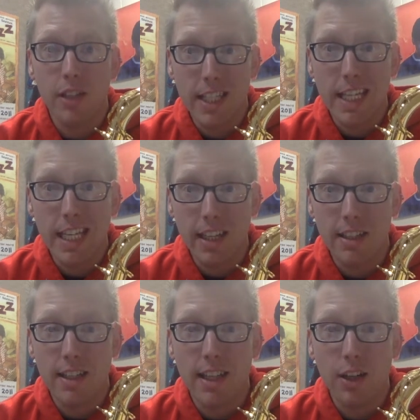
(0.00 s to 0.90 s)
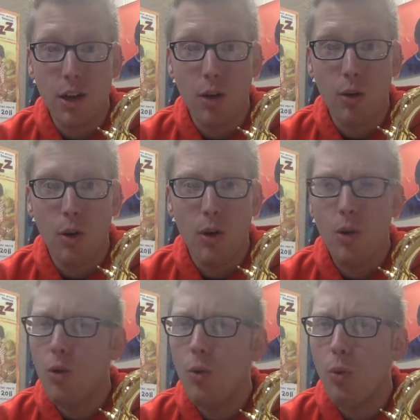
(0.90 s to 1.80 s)
Ladine is, and go,
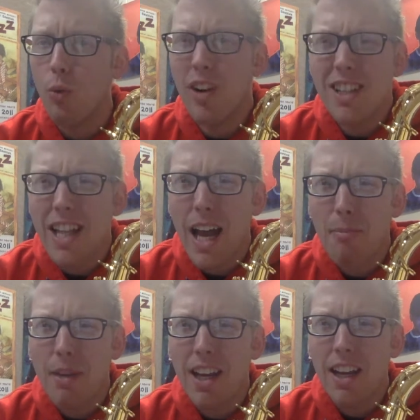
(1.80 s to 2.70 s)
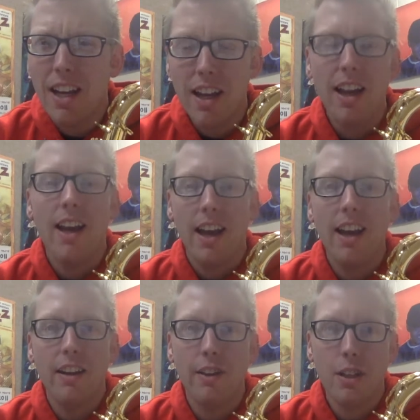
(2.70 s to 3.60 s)
what does that mean?
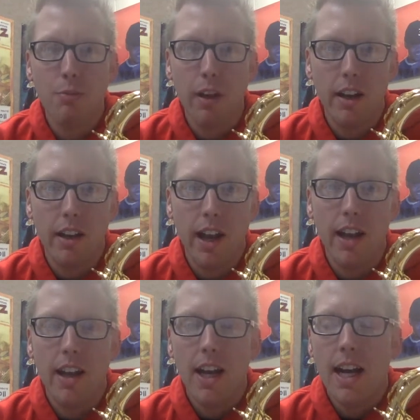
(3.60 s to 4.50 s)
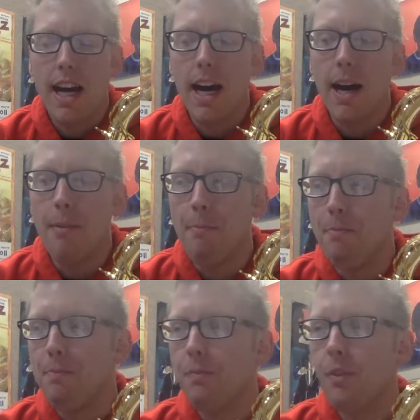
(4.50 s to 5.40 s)
And he'll explain that.
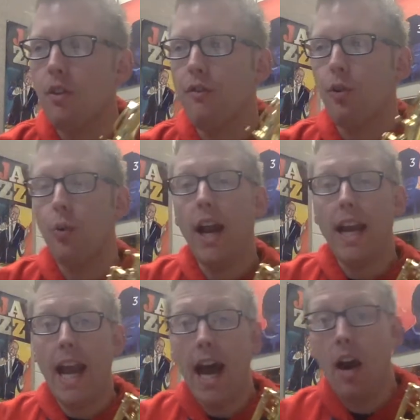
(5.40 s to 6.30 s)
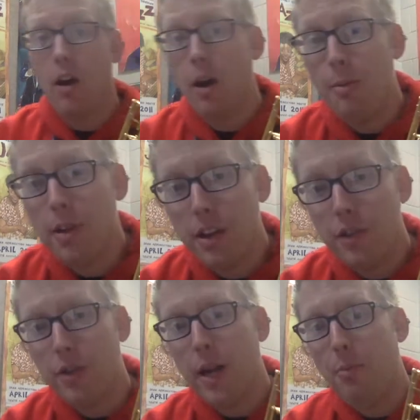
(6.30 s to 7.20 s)
For right now, I'm going to
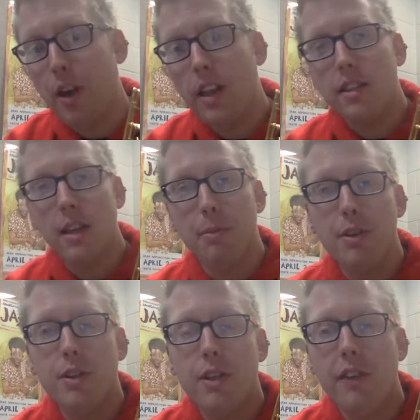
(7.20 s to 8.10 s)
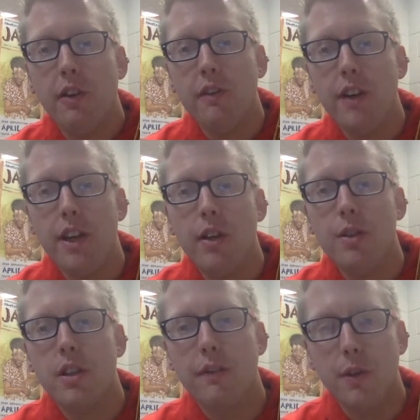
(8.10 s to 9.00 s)
try to break this up into different videos.
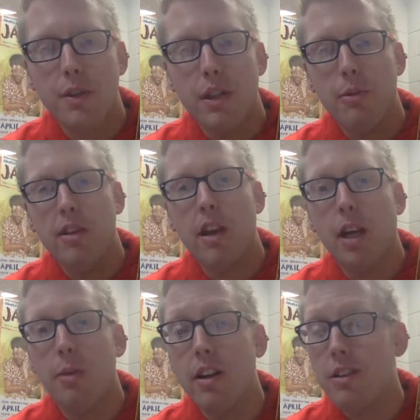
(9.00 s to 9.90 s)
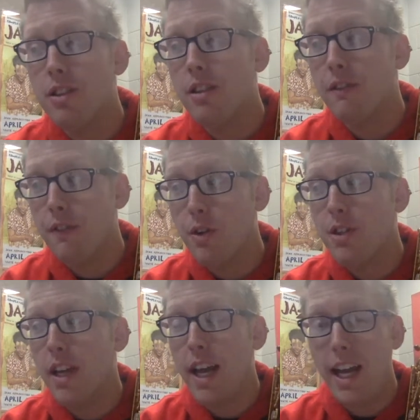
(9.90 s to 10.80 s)
And the first thing I'm going to talk about are just the
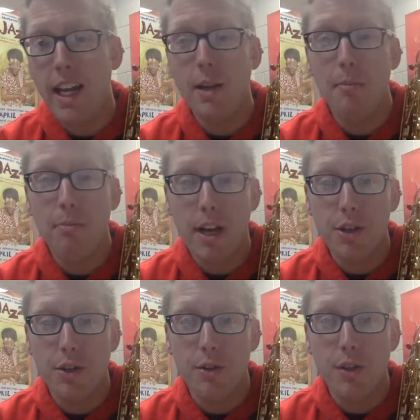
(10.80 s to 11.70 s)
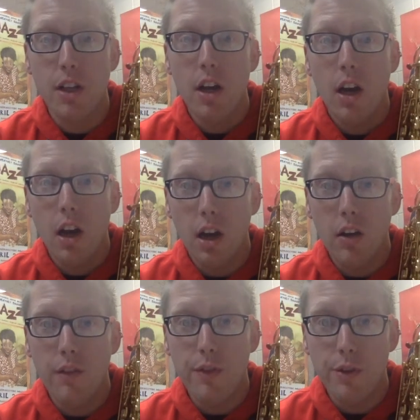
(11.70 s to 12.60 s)
first 8 measures
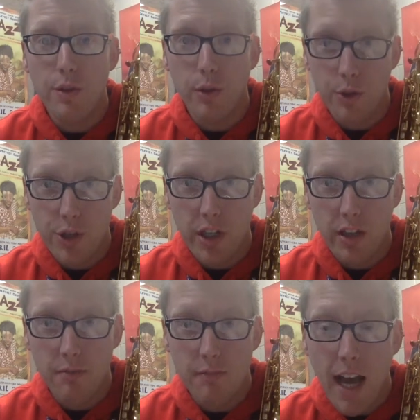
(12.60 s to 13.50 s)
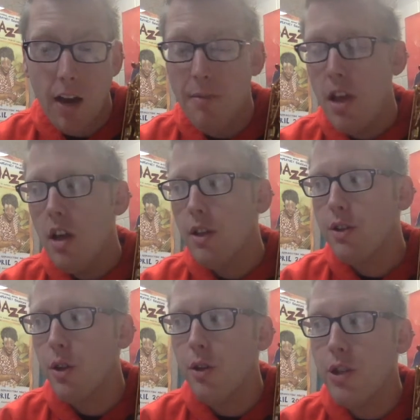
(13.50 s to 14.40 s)
of the solo sheet. Now, the
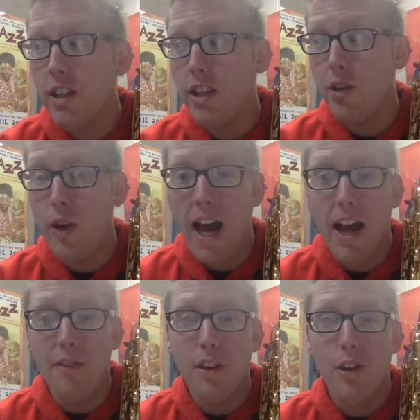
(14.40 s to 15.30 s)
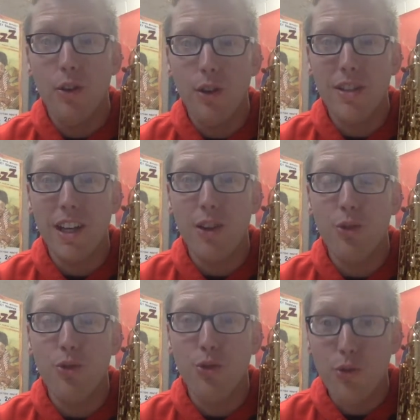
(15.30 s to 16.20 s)
solo sheet that you have looks
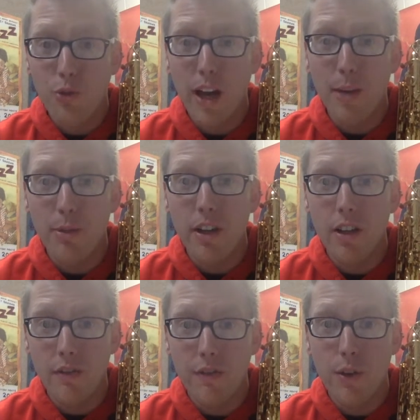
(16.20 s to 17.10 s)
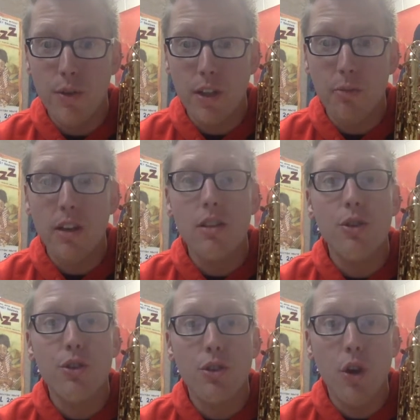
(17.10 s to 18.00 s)
incredibly confusing because
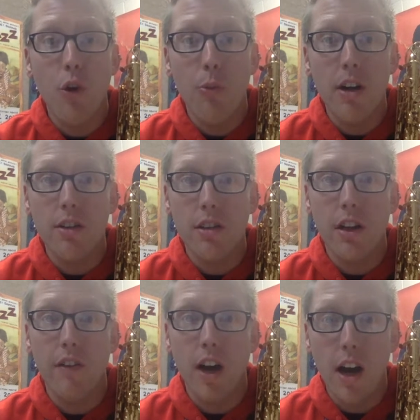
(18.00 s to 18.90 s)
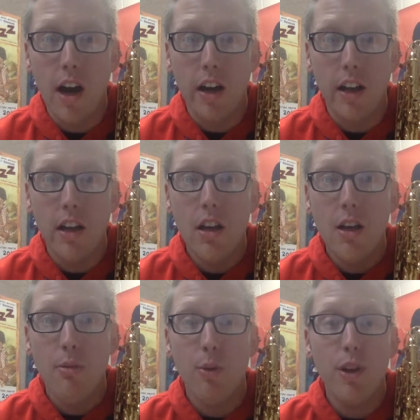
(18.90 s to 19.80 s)
there's so much stuff on it.
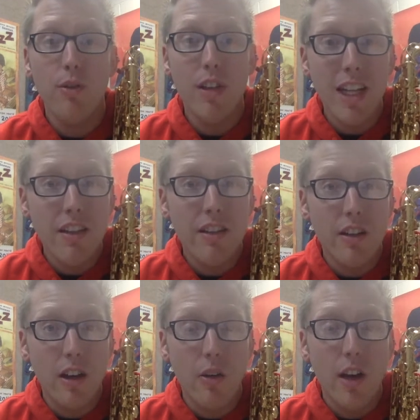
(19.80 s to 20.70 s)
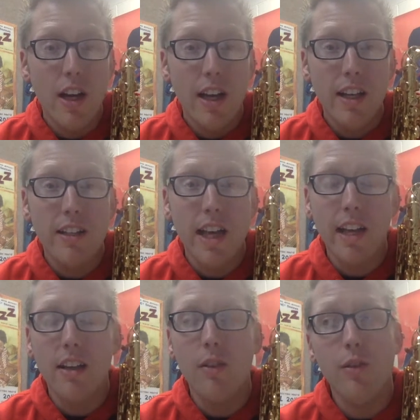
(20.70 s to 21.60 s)
But what you need to know is that
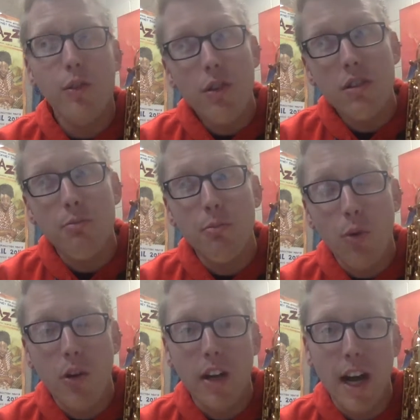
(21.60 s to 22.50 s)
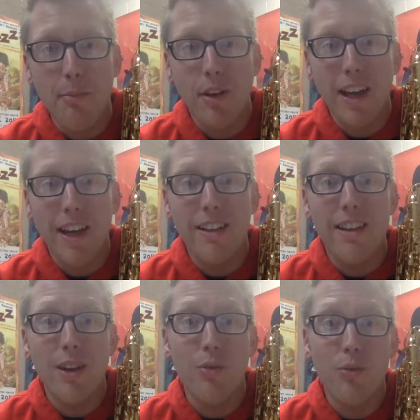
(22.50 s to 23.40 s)
it looks more complicated
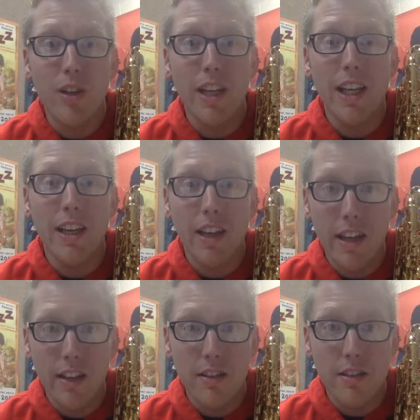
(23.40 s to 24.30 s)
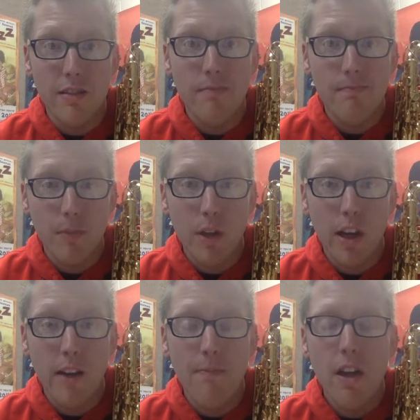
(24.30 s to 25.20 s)
than it really is.
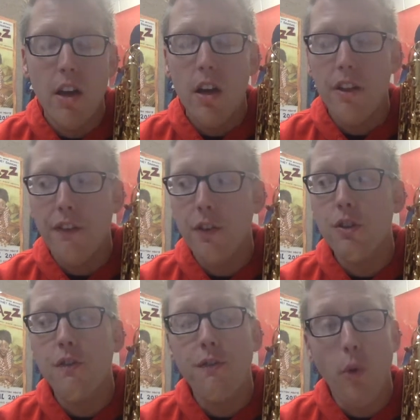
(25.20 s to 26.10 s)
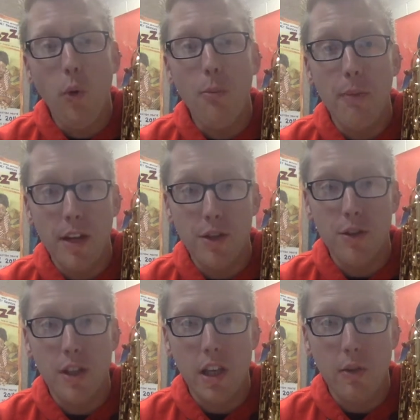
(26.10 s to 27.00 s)
Okay? The first 4
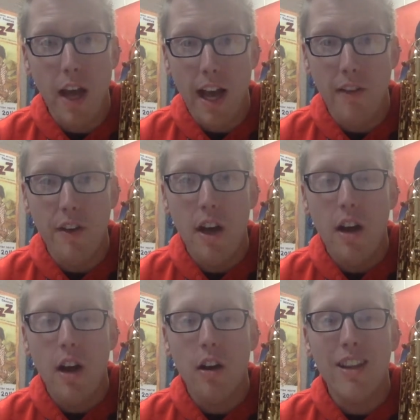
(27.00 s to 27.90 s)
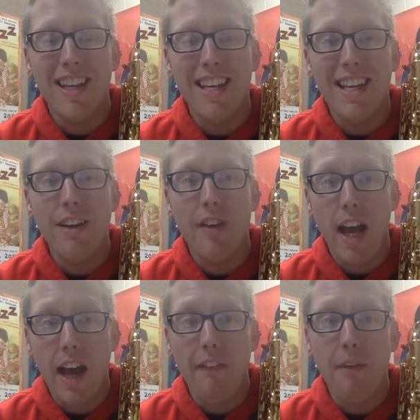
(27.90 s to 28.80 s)
measures that you have are in the key of
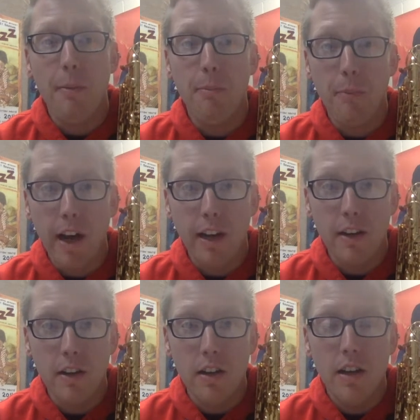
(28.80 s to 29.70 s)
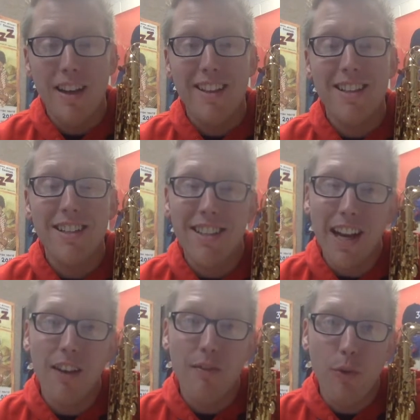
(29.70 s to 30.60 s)
F minor. The
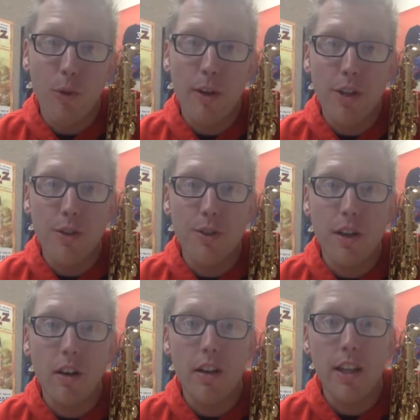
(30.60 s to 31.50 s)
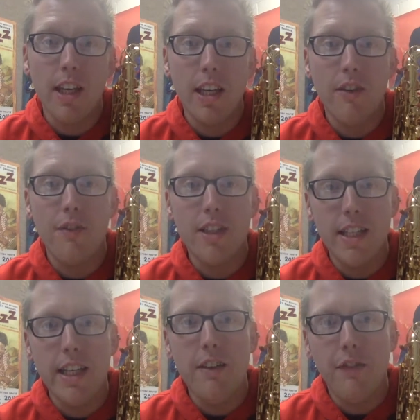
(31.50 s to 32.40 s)
second 4 measures are in the key of
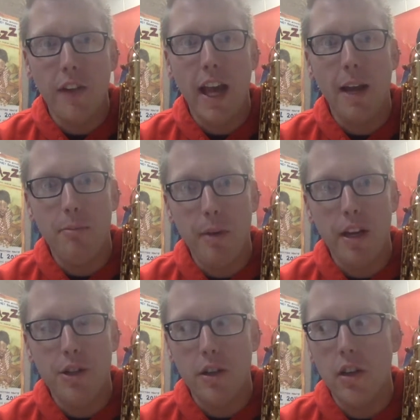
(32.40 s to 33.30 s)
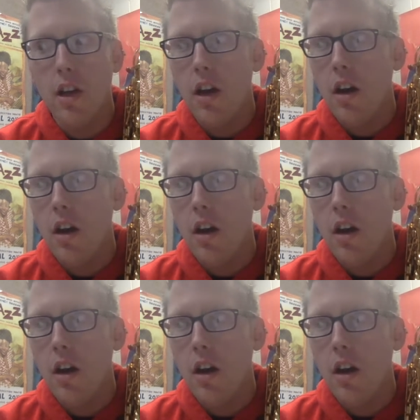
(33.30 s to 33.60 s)
D flat major.